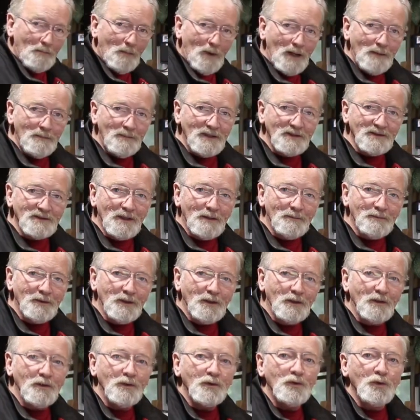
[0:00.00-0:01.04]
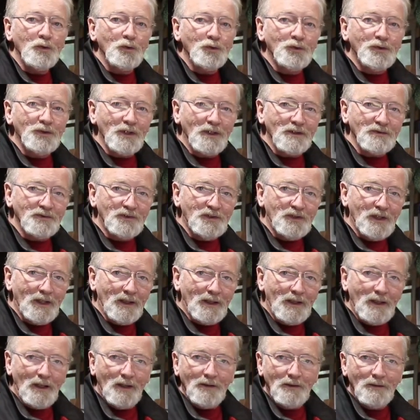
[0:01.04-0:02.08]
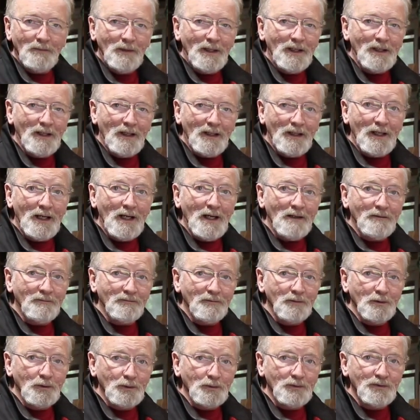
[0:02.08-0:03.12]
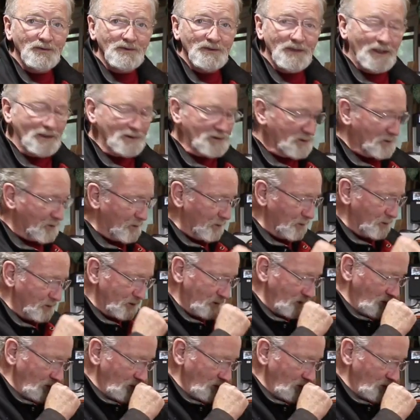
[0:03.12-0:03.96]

might be something you just check out. You may not have loose set screws,